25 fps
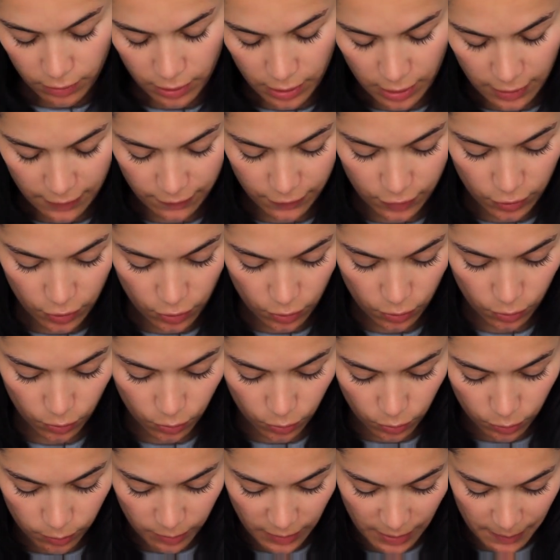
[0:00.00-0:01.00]
got
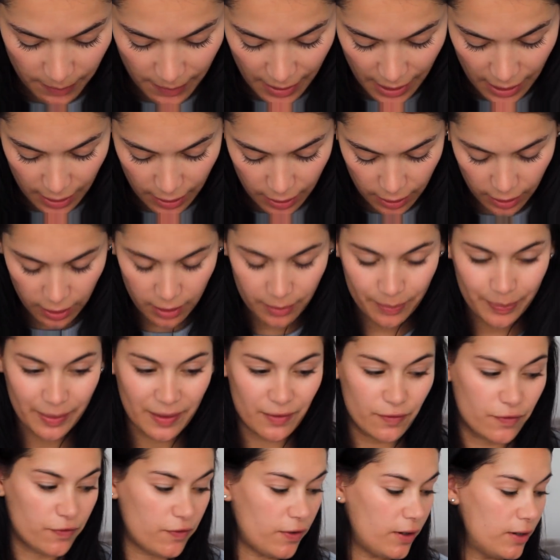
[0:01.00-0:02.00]
all my makeup
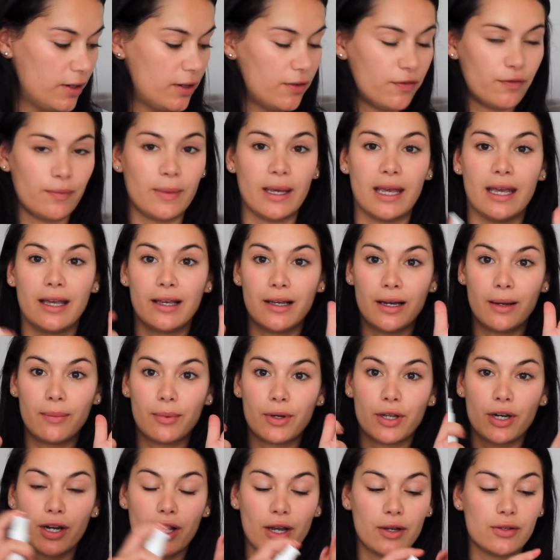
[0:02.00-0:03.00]
in front of me. I'm
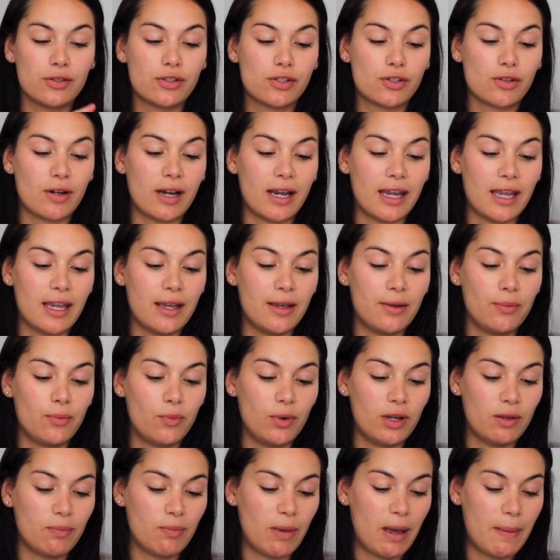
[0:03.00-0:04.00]
gonna go straight in
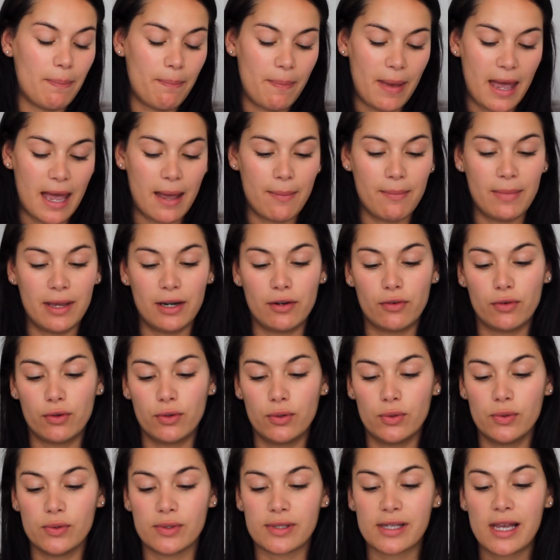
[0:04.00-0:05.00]
with my Bare
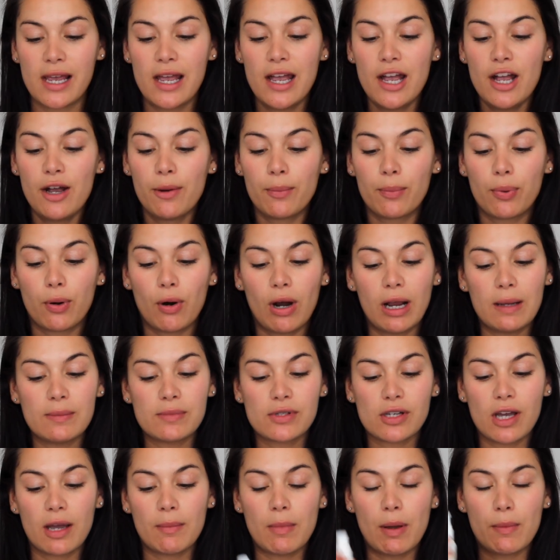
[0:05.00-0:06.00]
Minerals
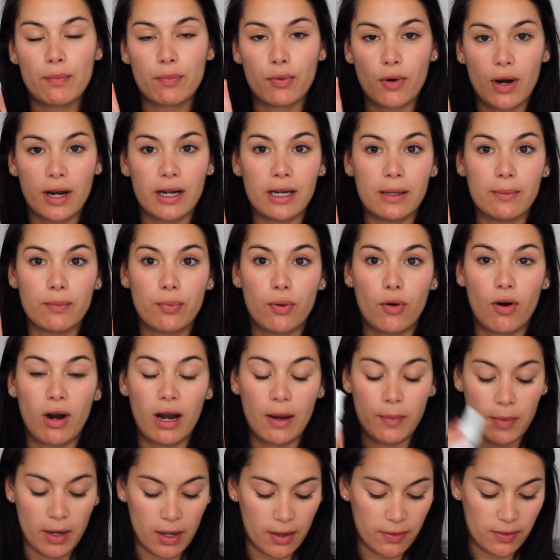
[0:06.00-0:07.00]
Primetime Brightening
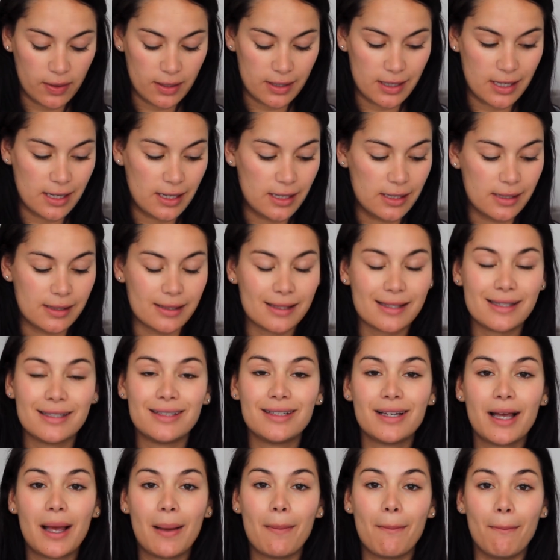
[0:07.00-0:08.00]
Primer. This is
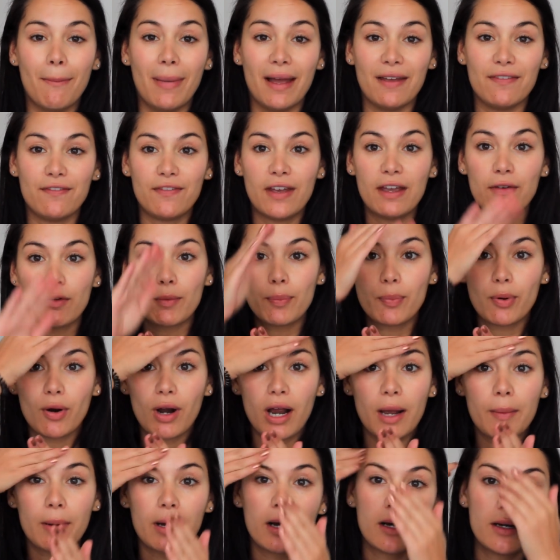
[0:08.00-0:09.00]
my favorite
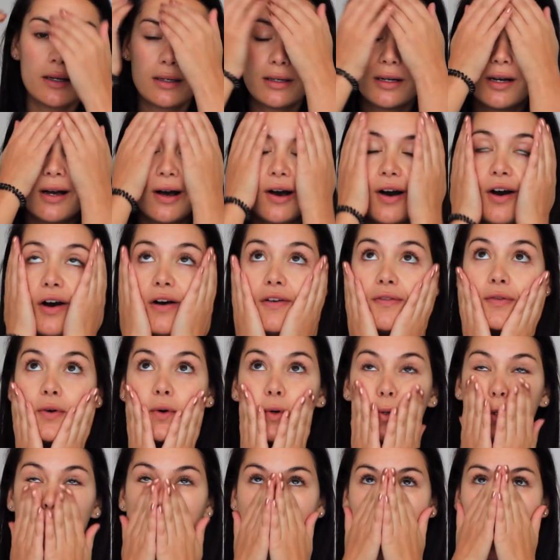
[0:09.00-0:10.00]
primer of
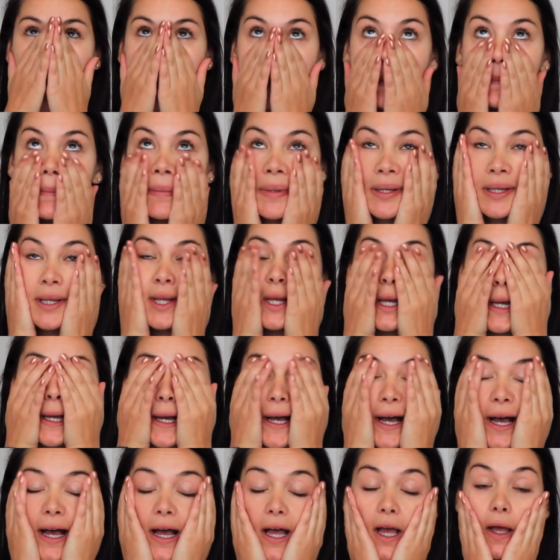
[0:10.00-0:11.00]
all time.
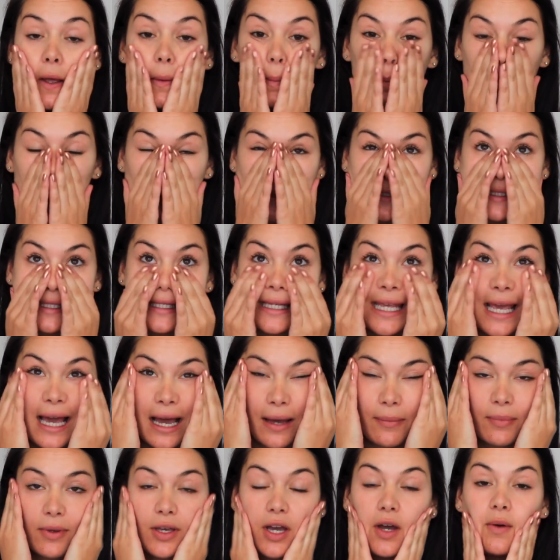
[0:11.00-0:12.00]
So yeah,
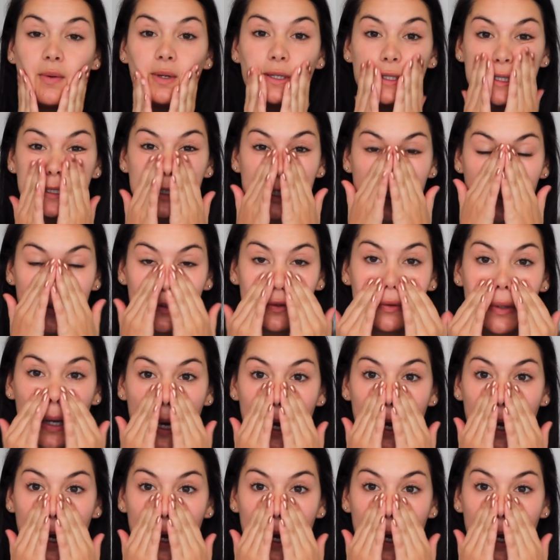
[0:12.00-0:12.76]
I'm going to